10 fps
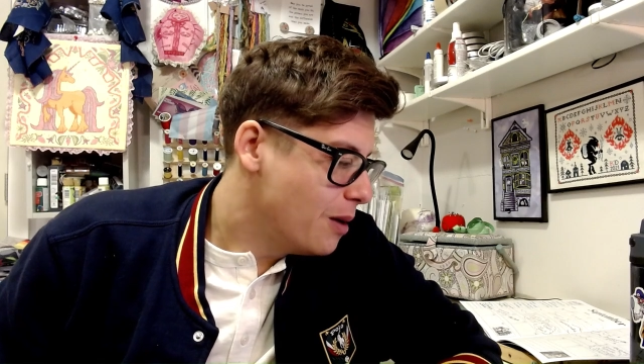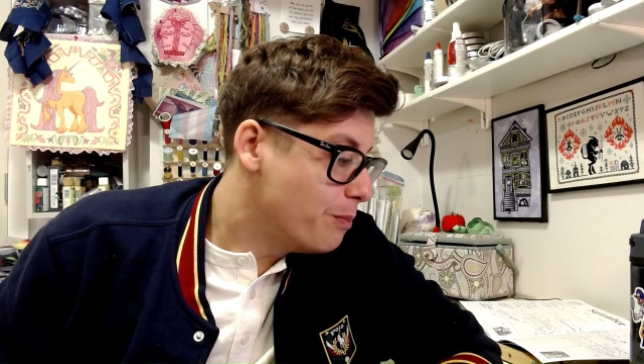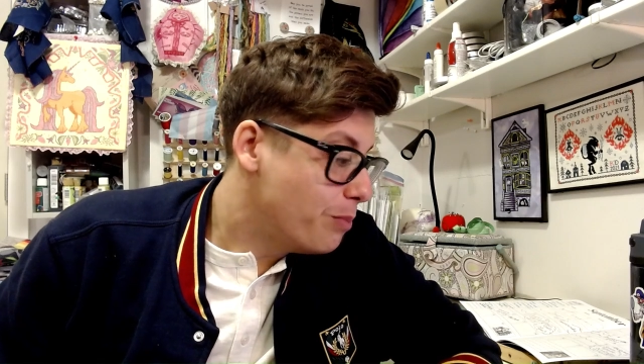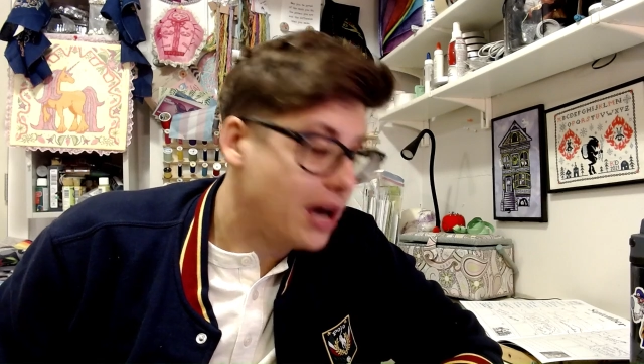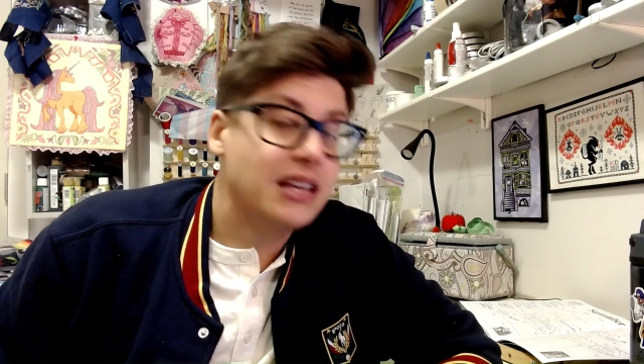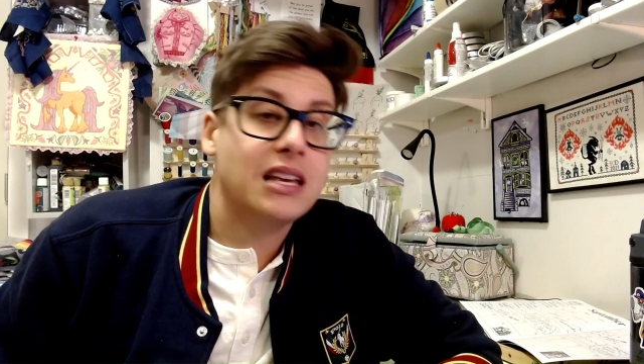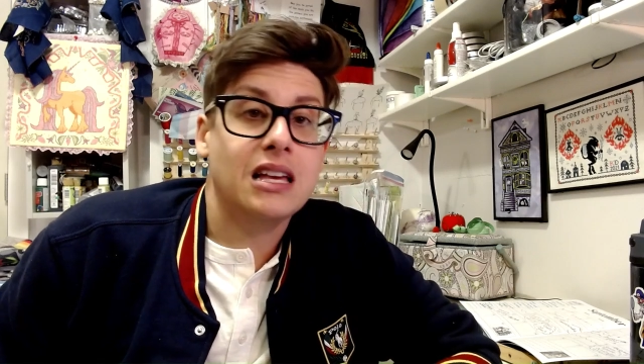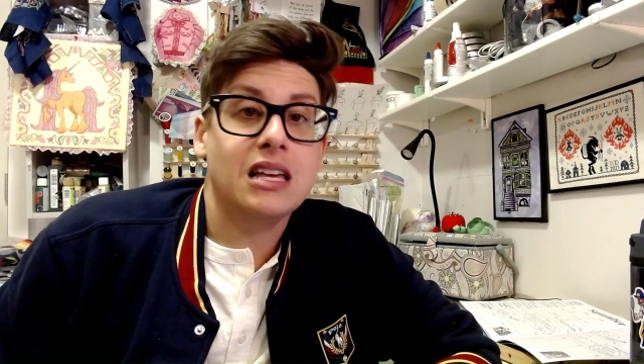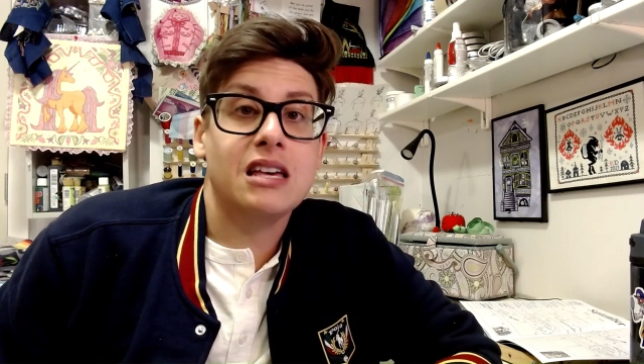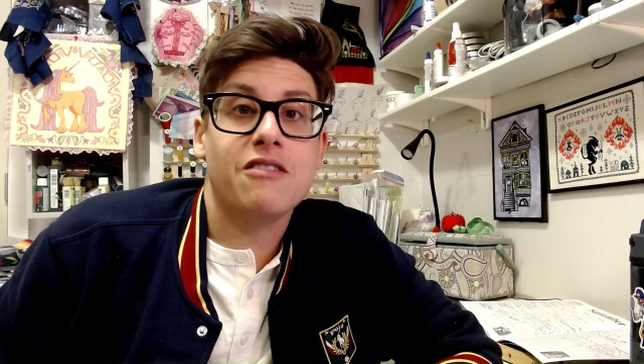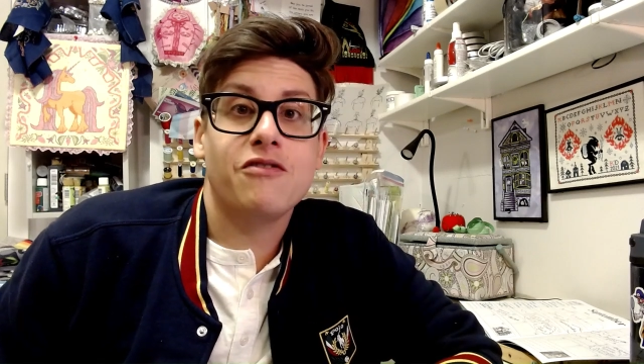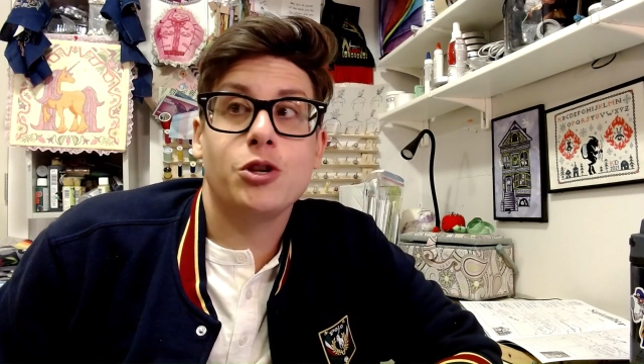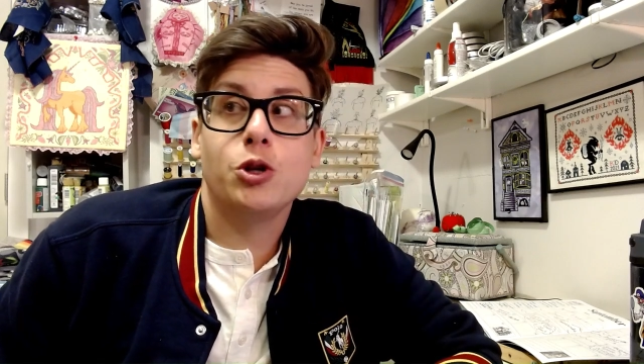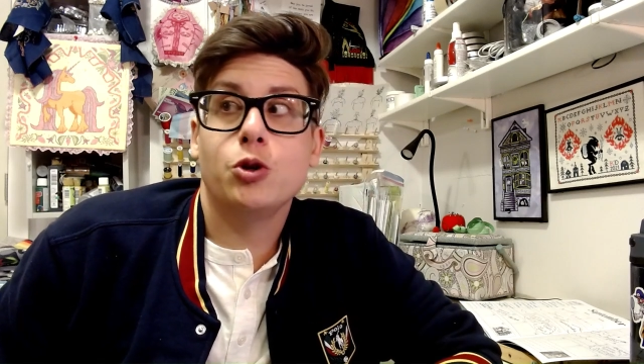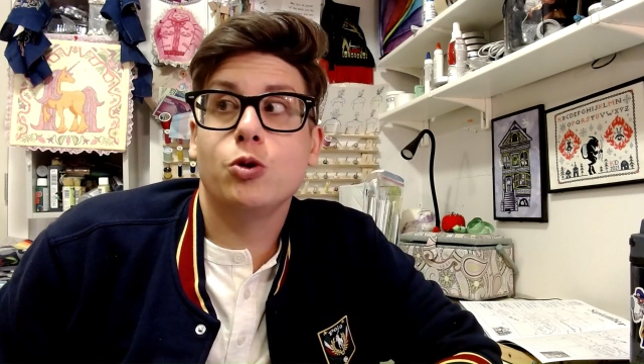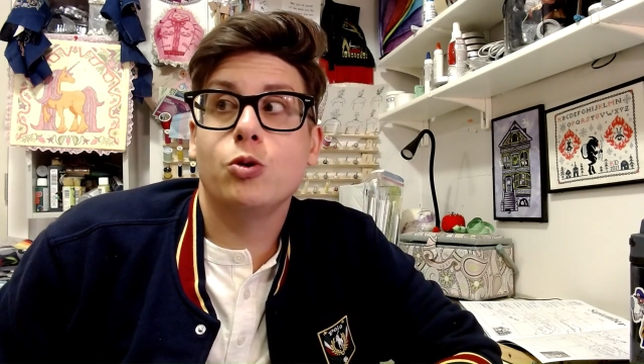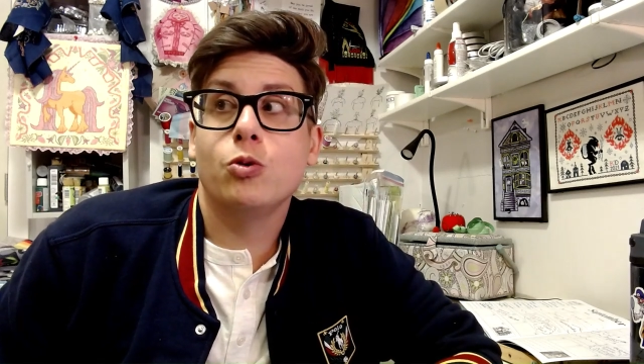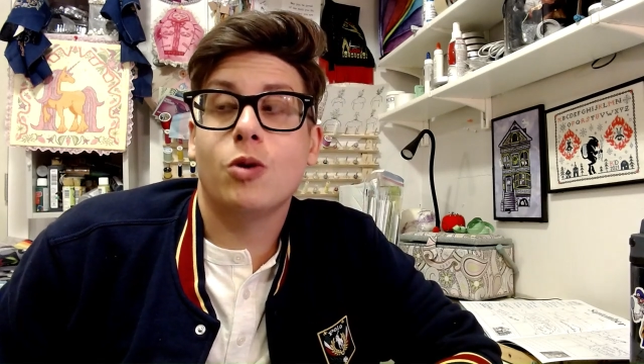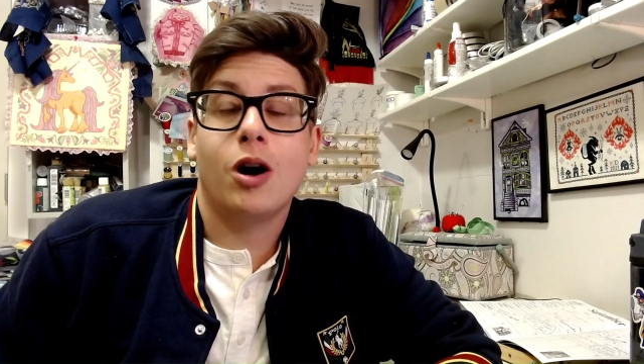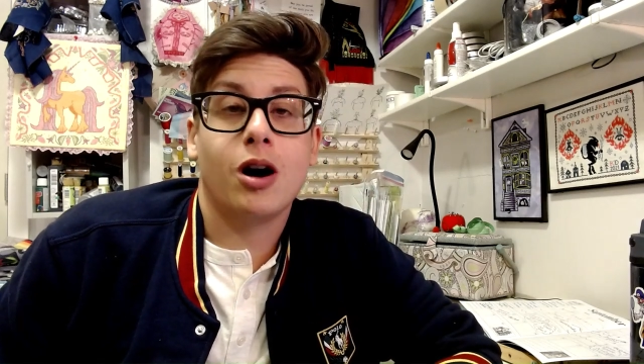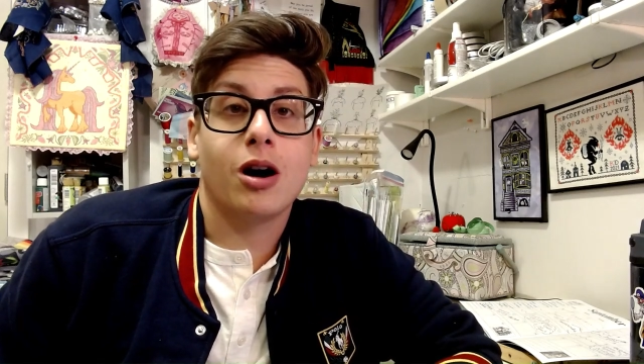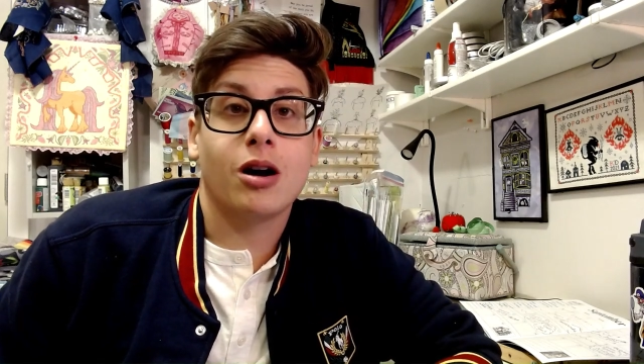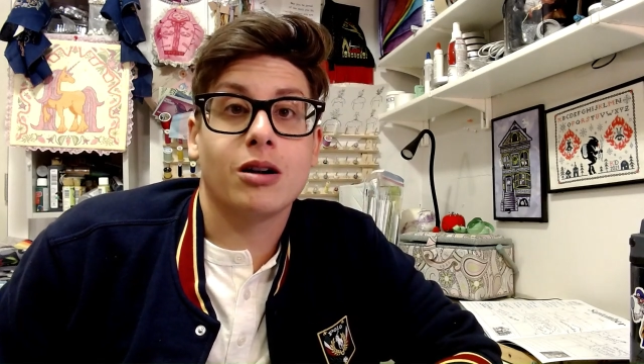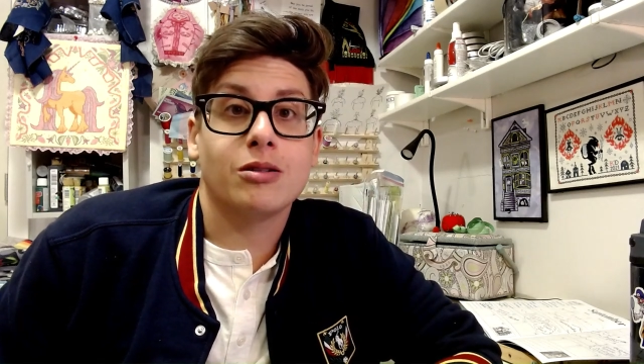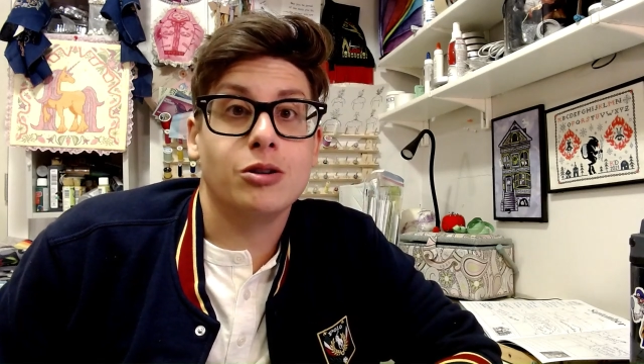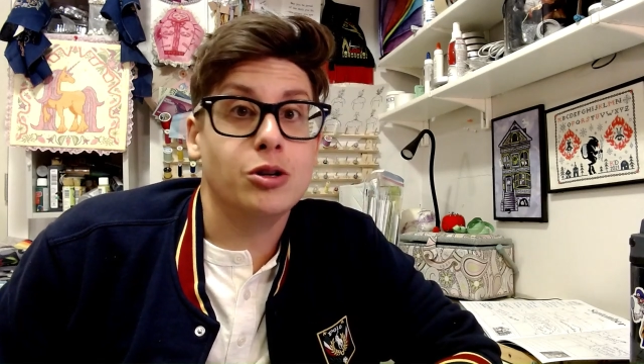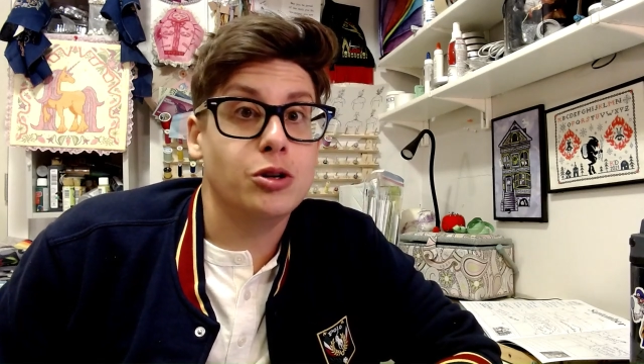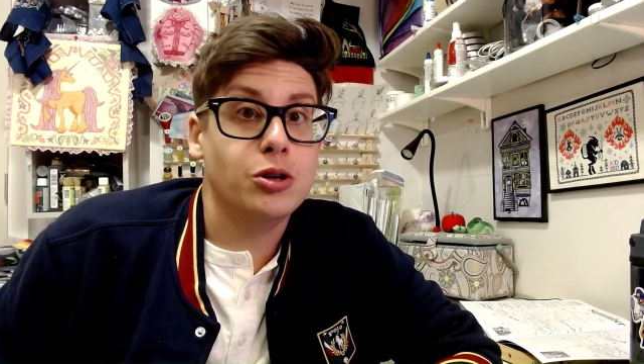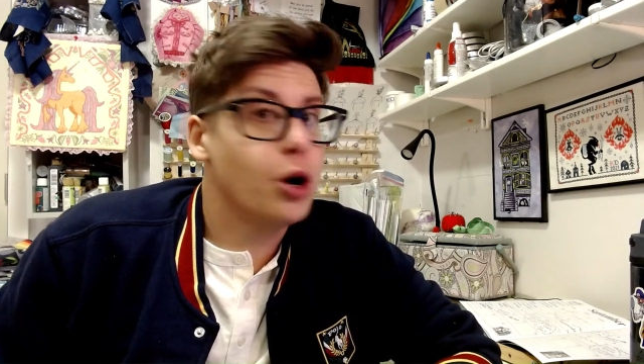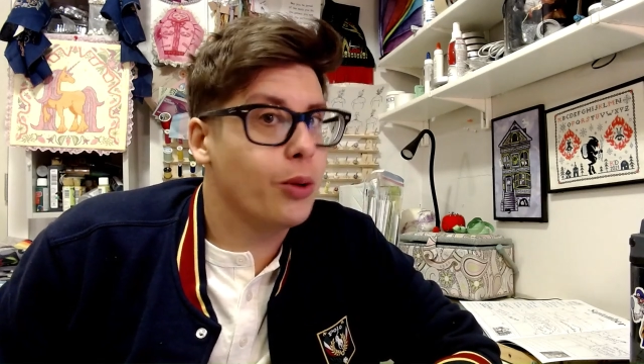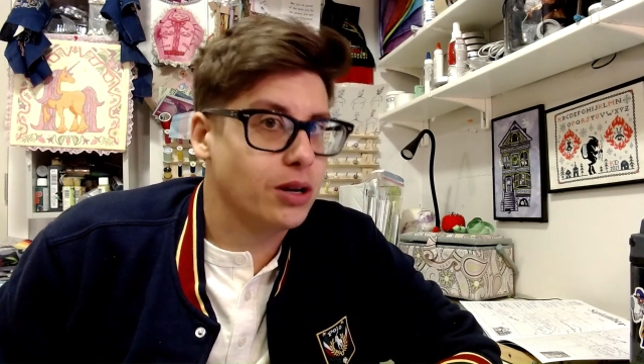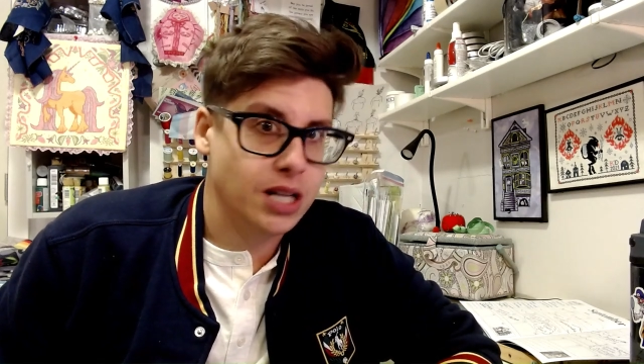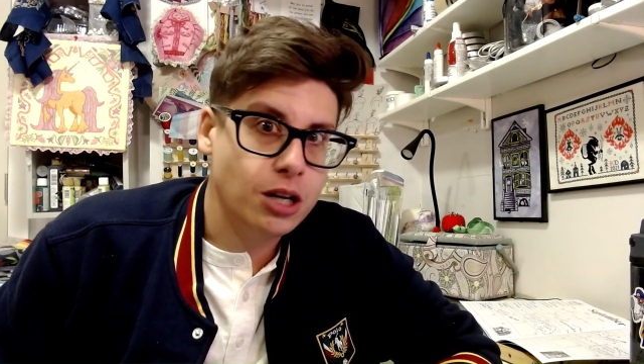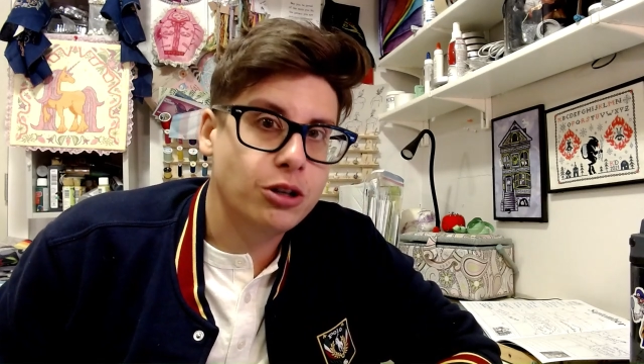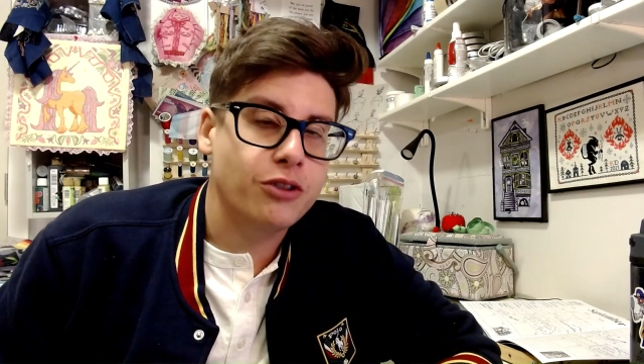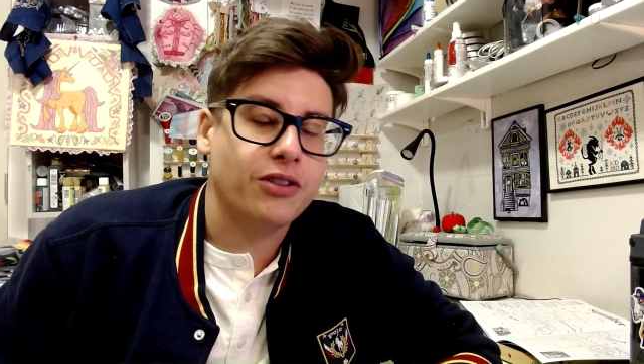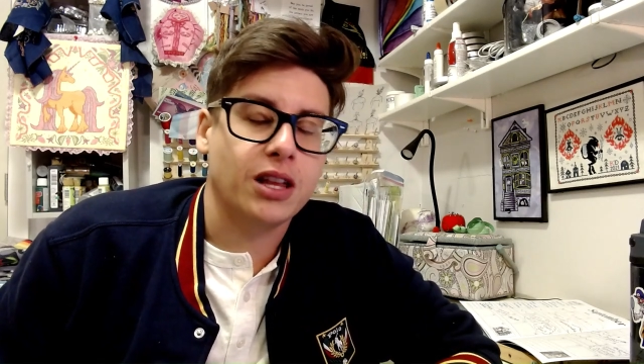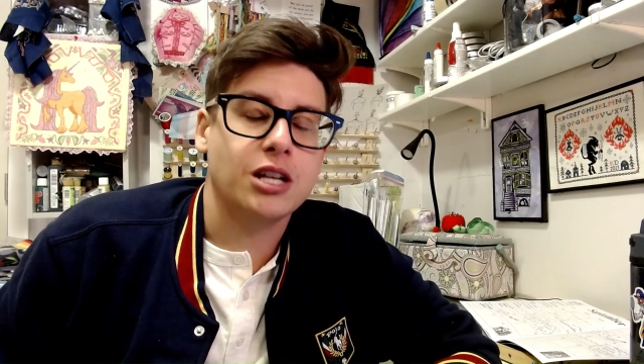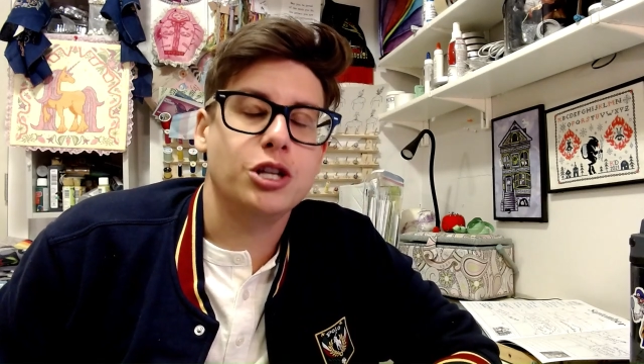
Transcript: But if you are nowhere near Newfoundland,